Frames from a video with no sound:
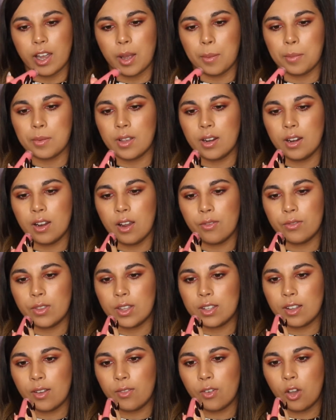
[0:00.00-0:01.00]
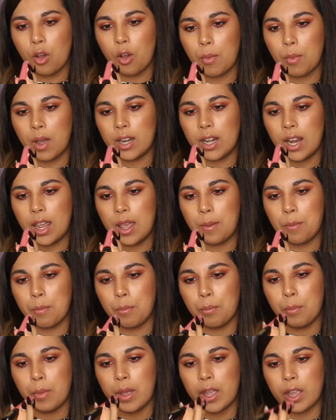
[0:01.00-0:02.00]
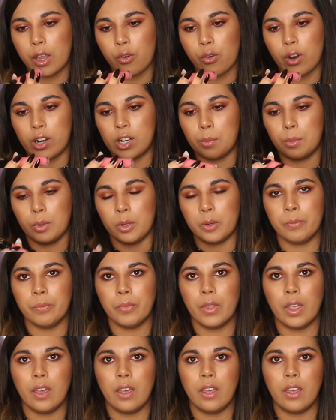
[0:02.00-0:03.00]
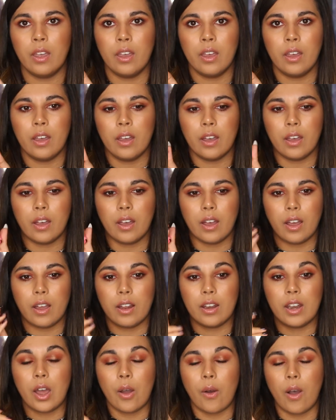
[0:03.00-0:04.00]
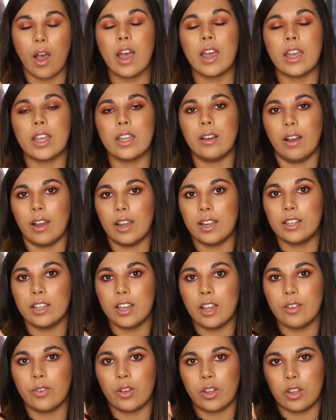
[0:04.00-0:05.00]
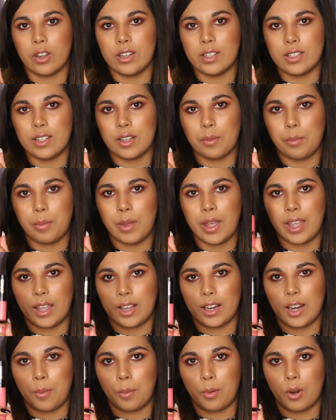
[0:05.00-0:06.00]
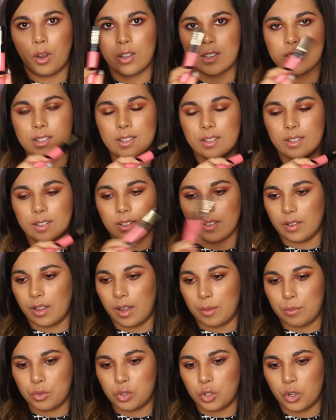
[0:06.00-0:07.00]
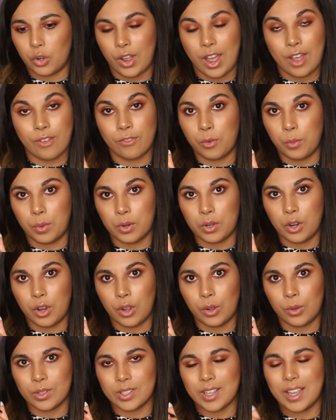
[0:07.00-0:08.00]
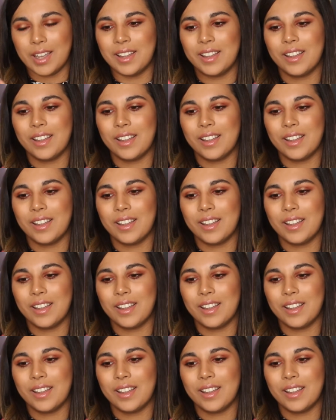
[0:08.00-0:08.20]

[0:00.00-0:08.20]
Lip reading: I absolutely love these. I've mine in Pink Credible. Now I love a good pink lip gloss, I'm sure everyone knows.